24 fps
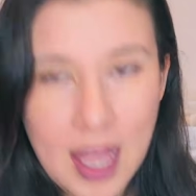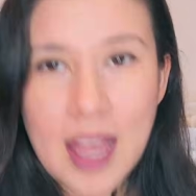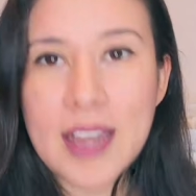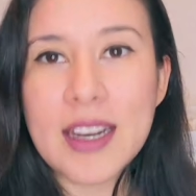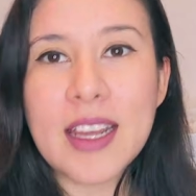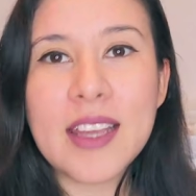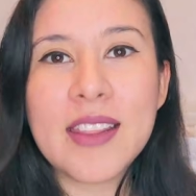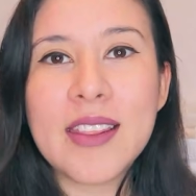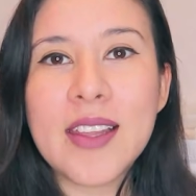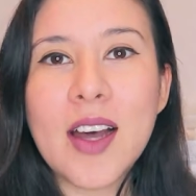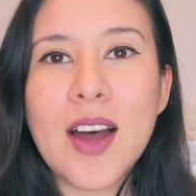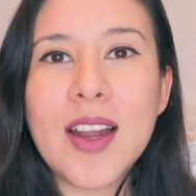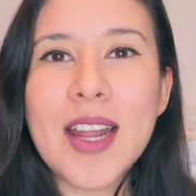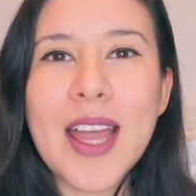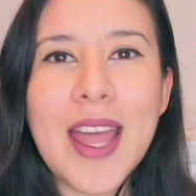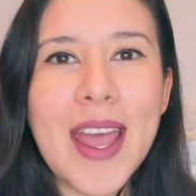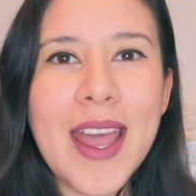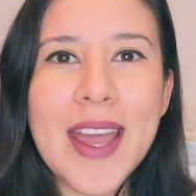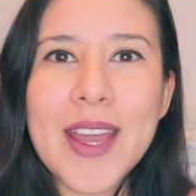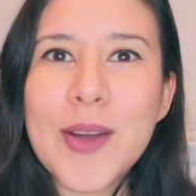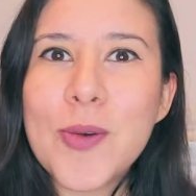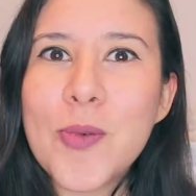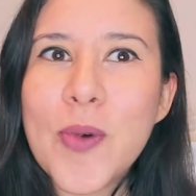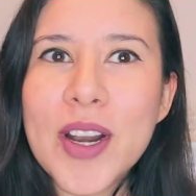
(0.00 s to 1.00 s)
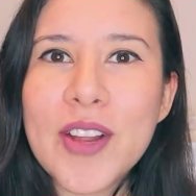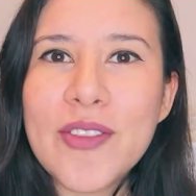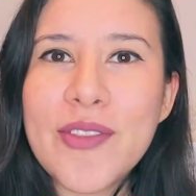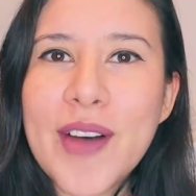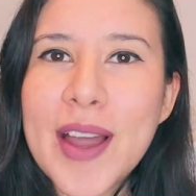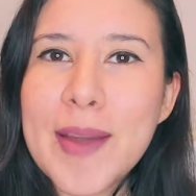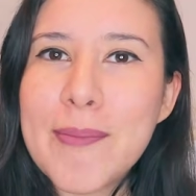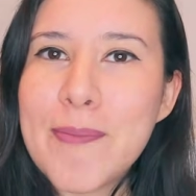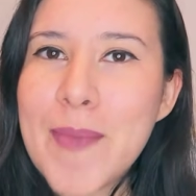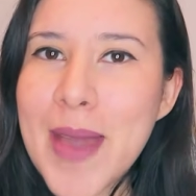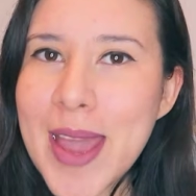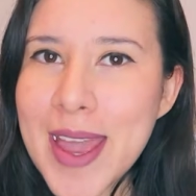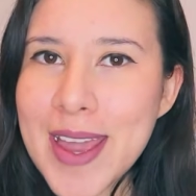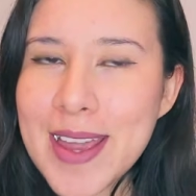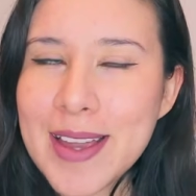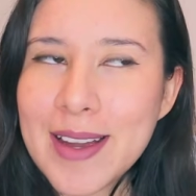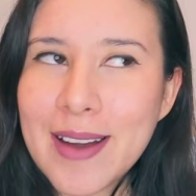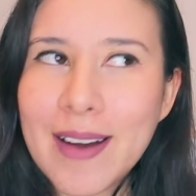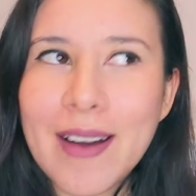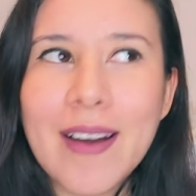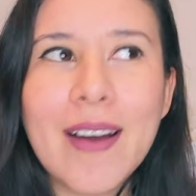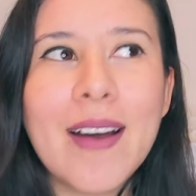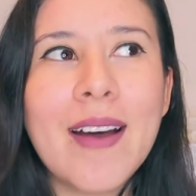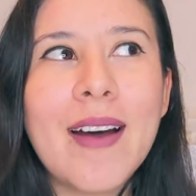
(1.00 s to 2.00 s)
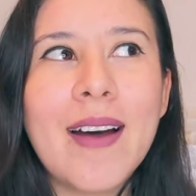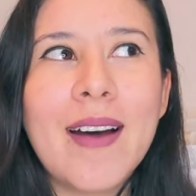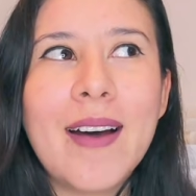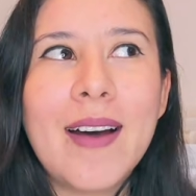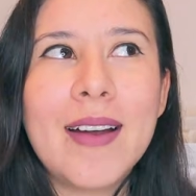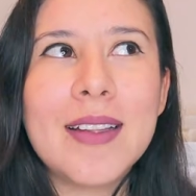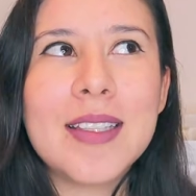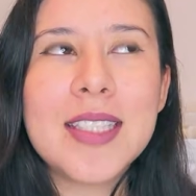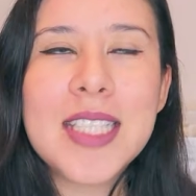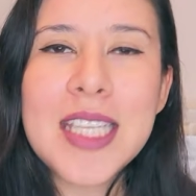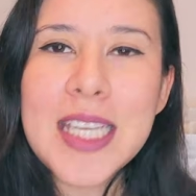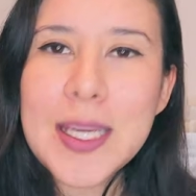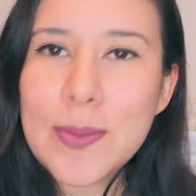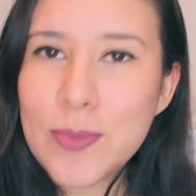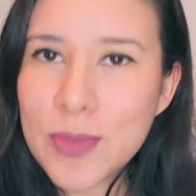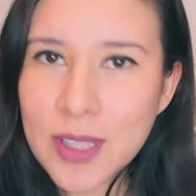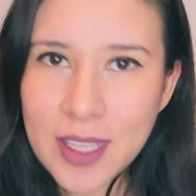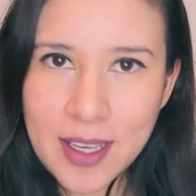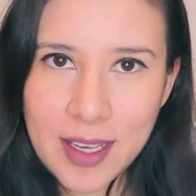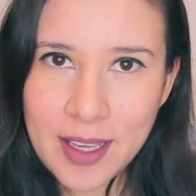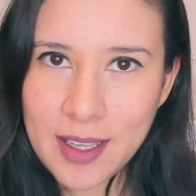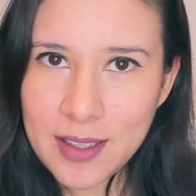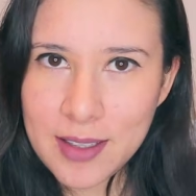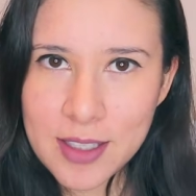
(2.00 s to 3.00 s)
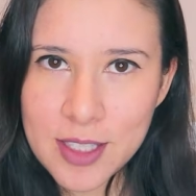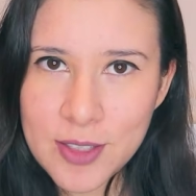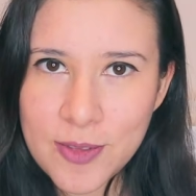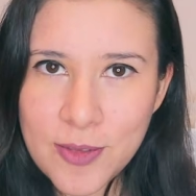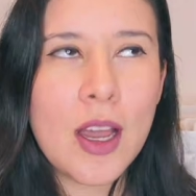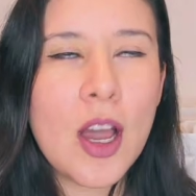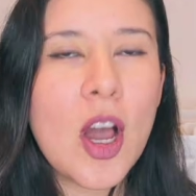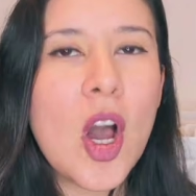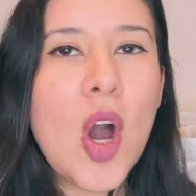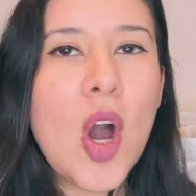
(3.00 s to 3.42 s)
And I thought, hey, what if I make tea blends